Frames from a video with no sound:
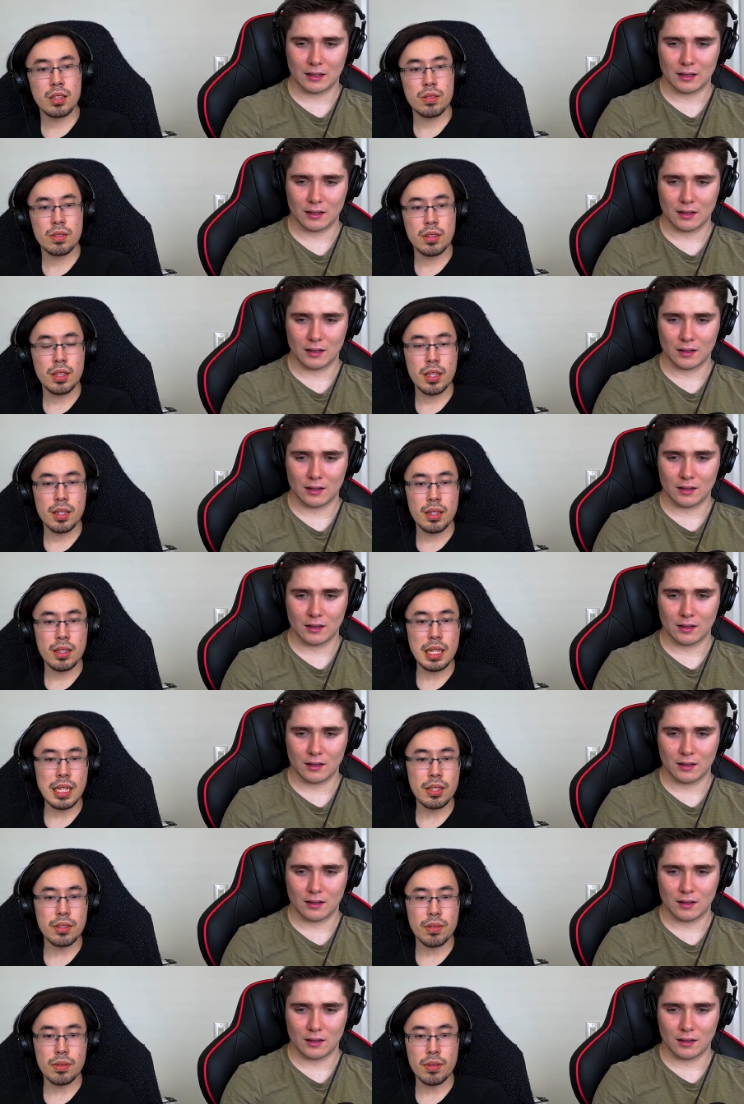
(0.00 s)
Speaker 1: those are the uh,
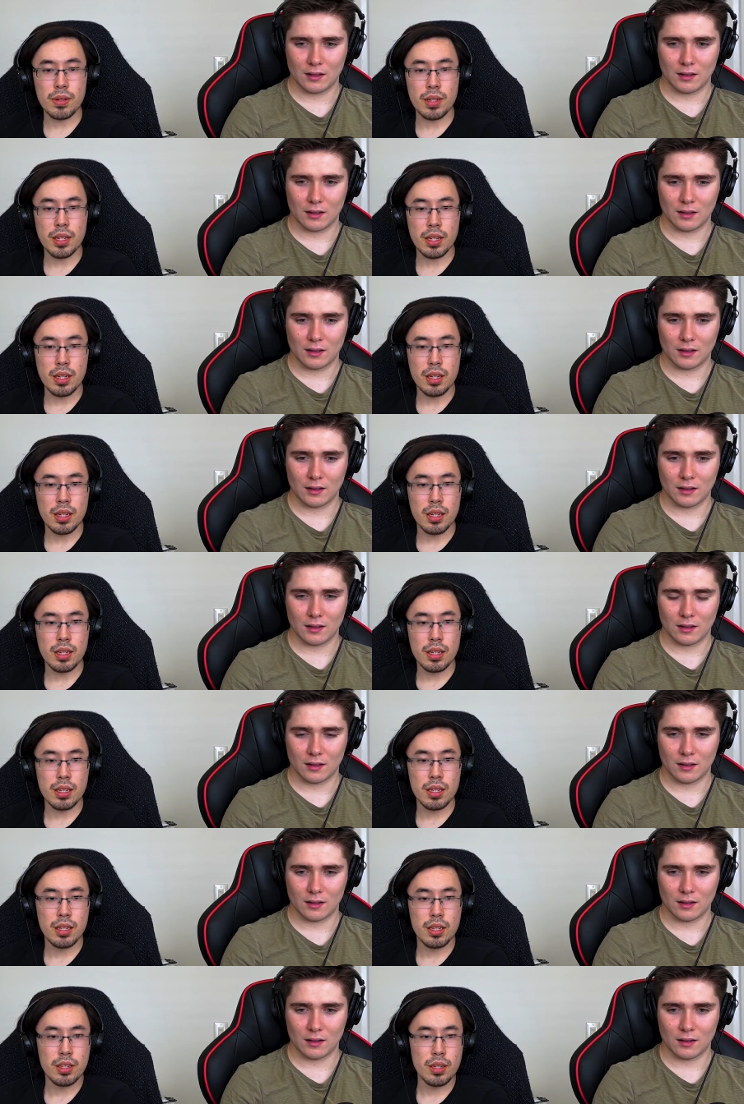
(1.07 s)
Eastern looking
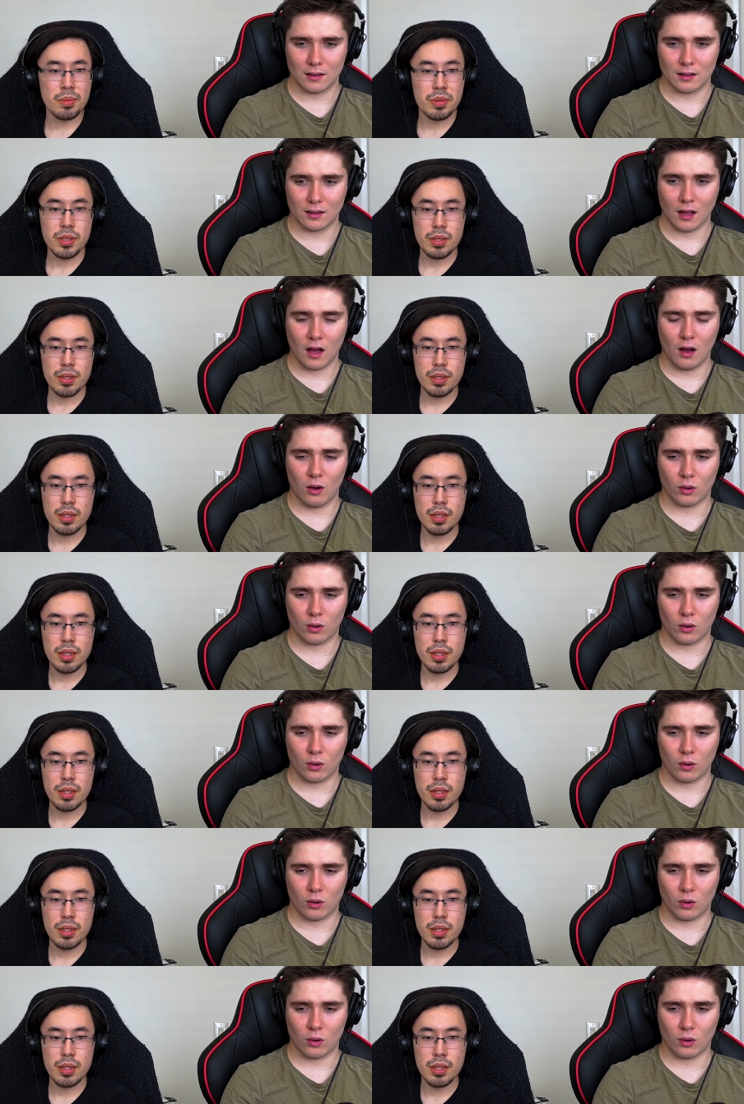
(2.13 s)
uh, ships. Oh,